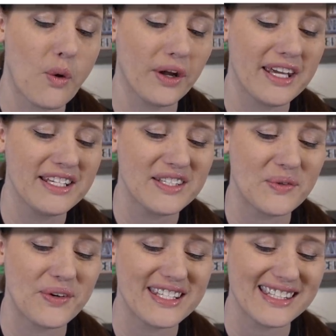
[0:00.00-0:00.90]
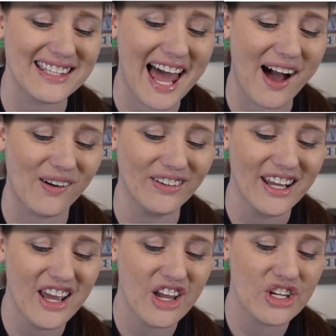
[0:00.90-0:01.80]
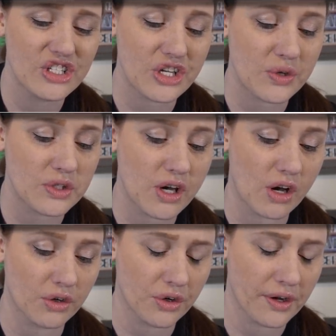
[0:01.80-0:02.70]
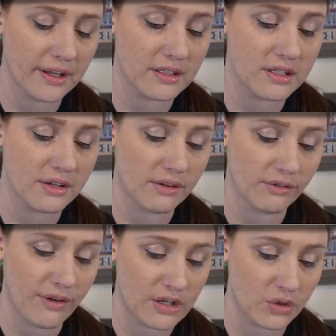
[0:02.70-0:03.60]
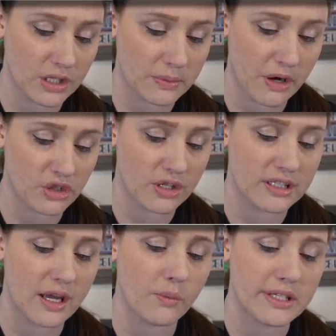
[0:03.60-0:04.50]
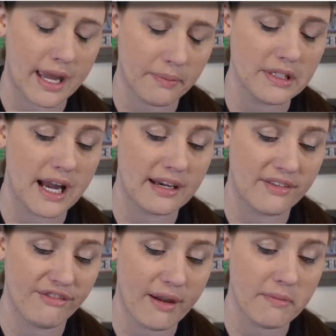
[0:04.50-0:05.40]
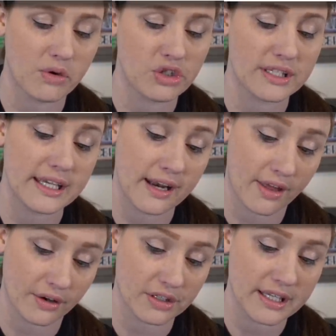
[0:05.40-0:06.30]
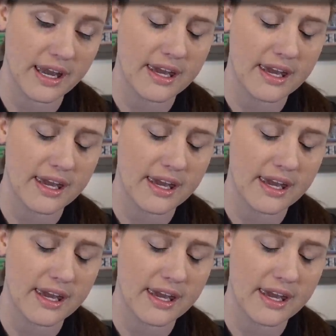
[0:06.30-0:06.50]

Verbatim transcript: voice was loud. She used congruent facial expressions and was able to identify emotions in others.